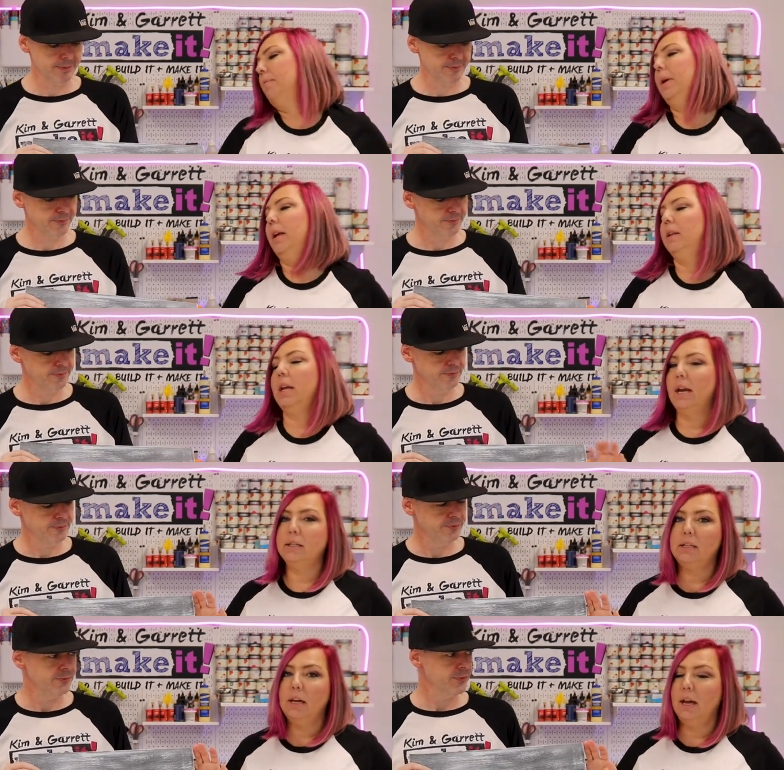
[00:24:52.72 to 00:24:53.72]
Speaker 1: But
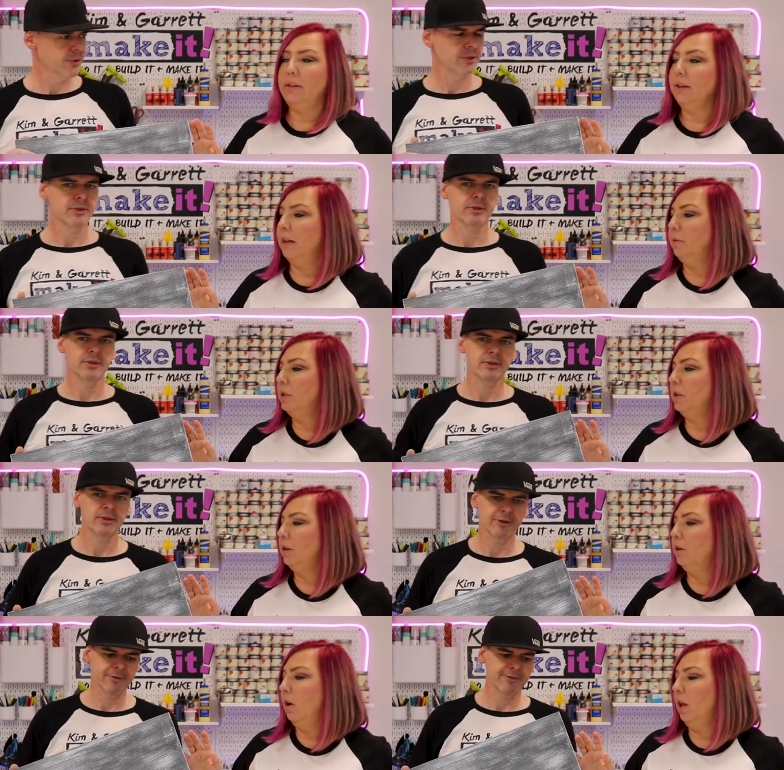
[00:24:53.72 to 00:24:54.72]
yes, I think that was a
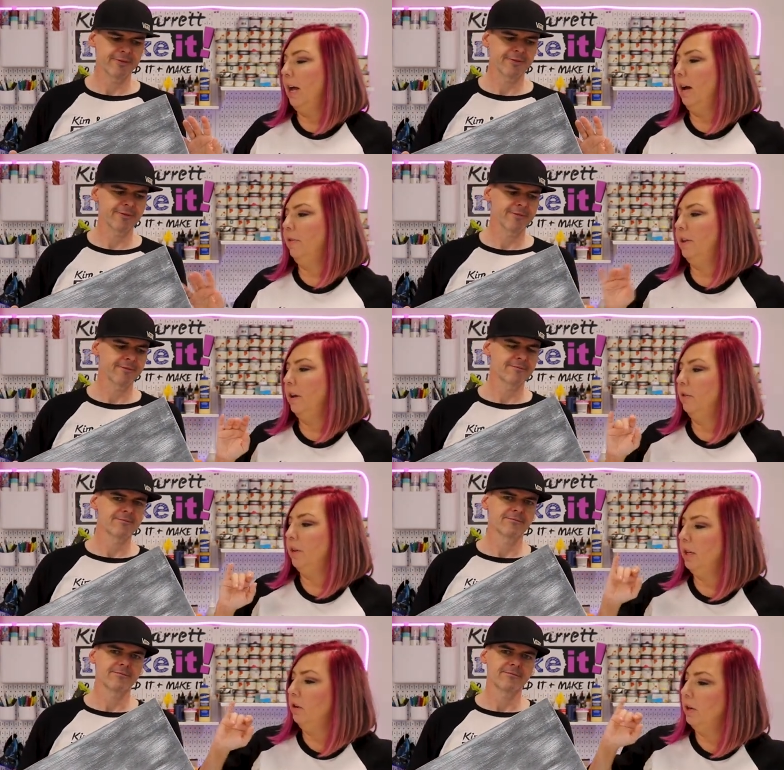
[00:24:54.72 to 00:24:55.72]
good call out though
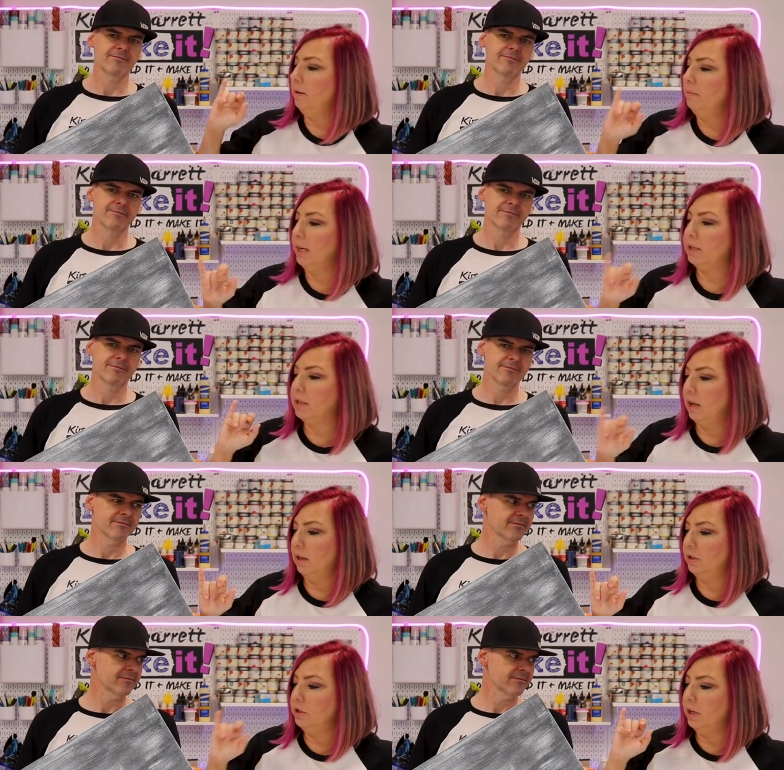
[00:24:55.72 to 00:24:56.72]
that you can mix
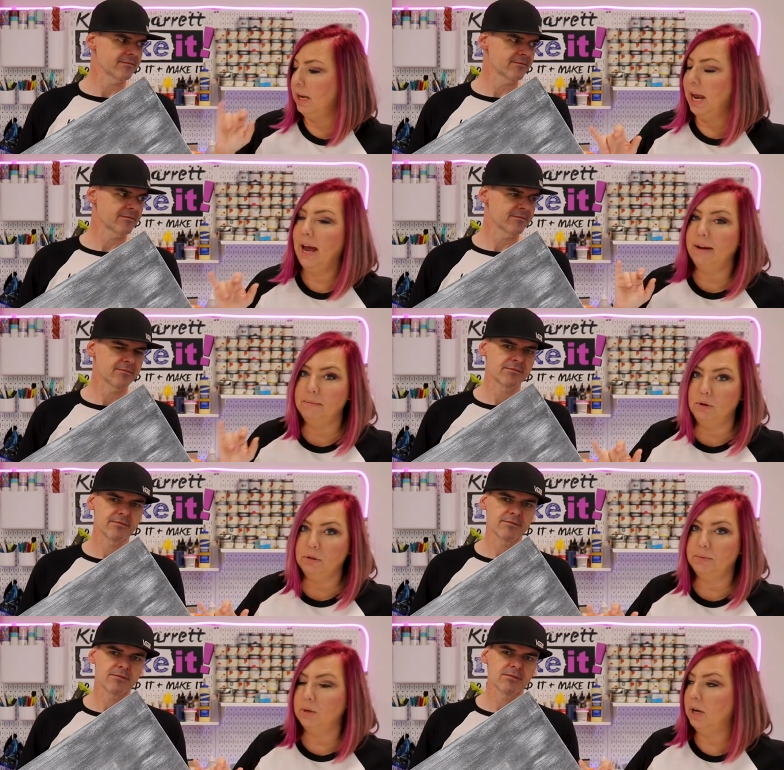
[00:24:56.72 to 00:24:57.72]
colors. You can add
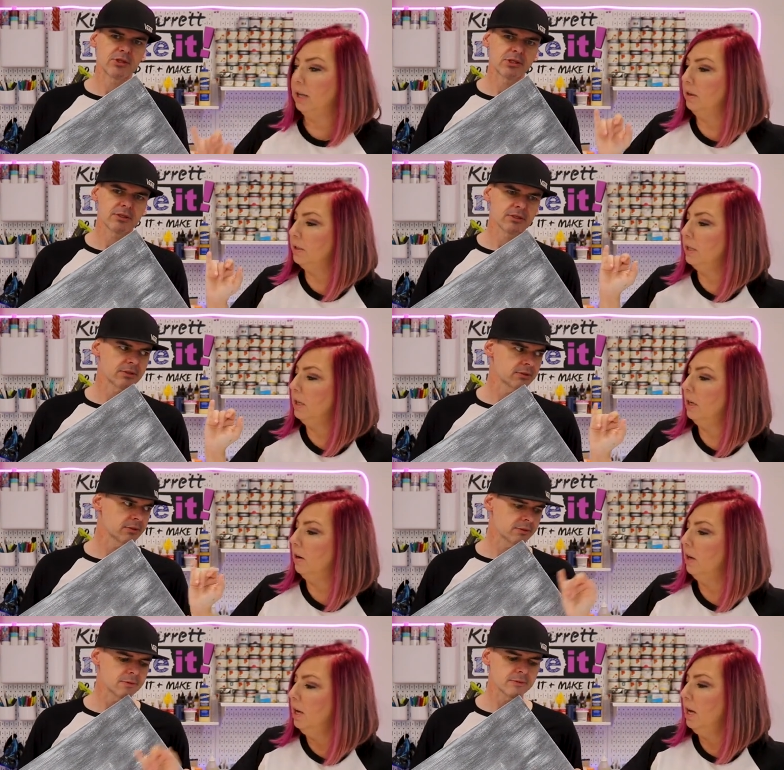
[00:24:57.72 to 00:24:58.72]
multiple colors in
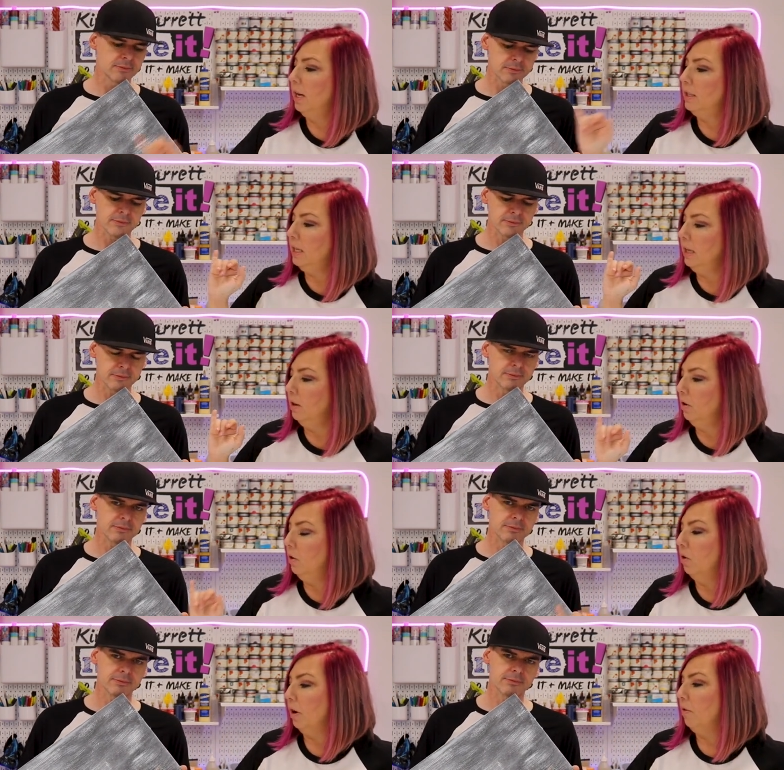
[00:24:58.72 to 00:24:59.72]
here, a teal
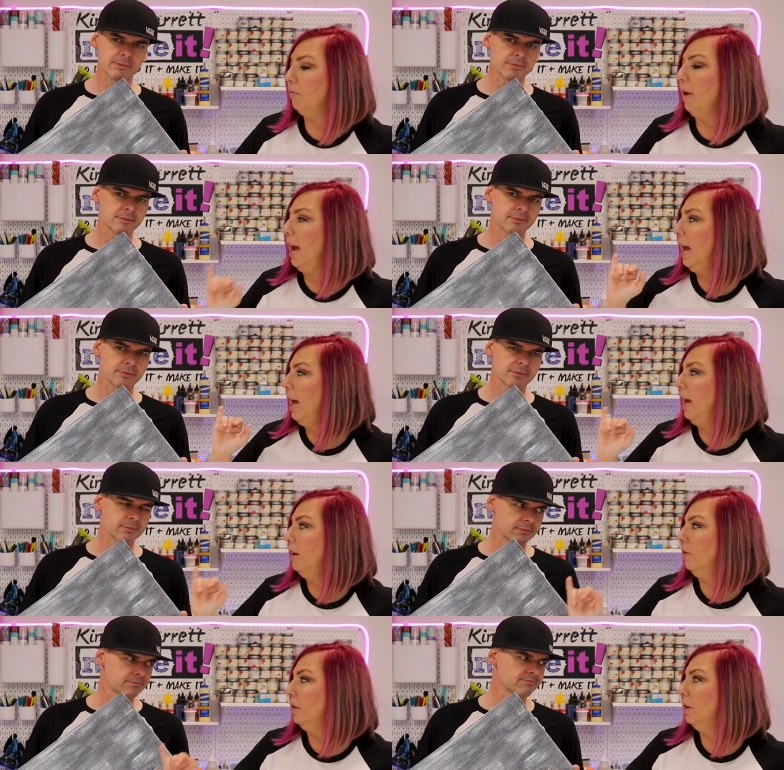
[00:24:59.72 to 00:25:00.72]
or a
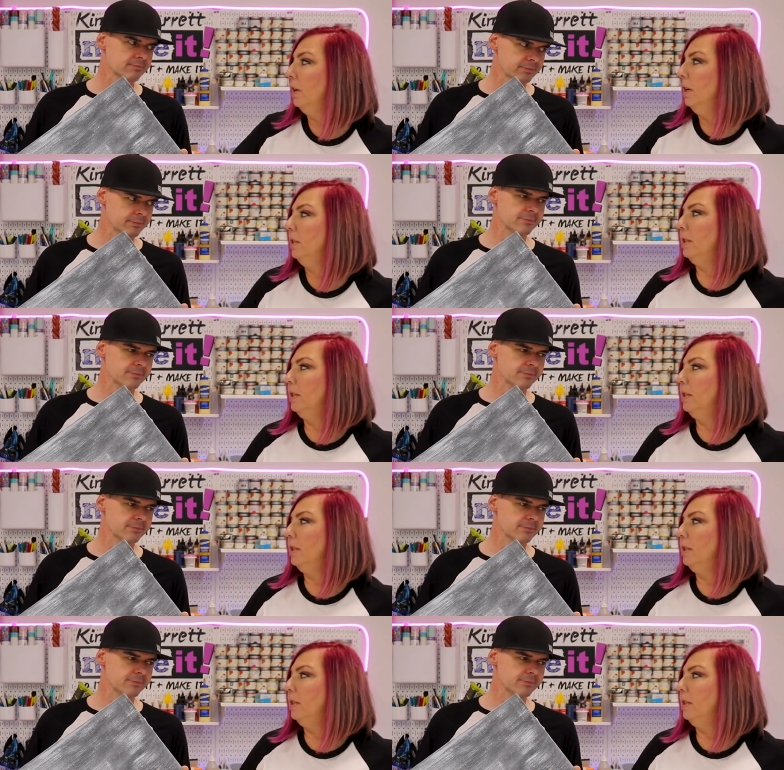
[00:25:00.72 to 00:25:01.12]
red or mm -hmm.